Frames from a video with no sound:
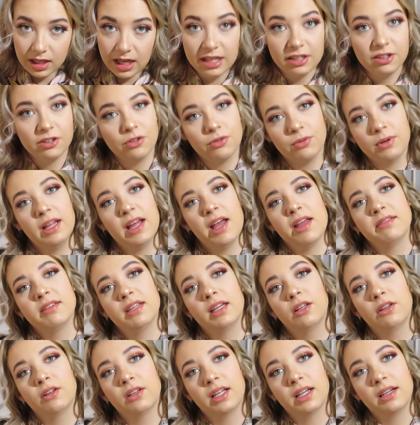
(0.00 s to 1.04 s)
I just realized
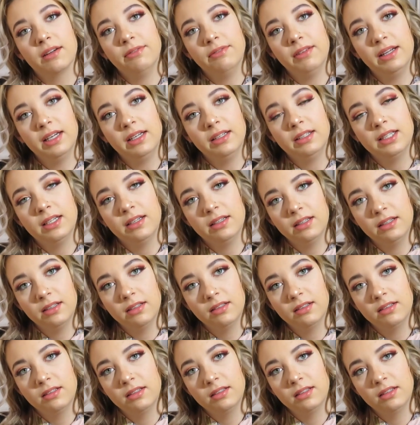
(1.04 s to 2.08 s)
they look like a flight
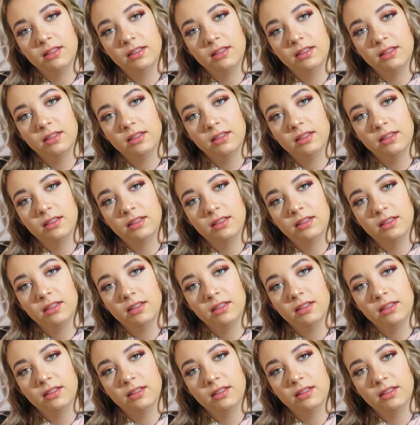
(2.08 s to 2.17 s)
attendant.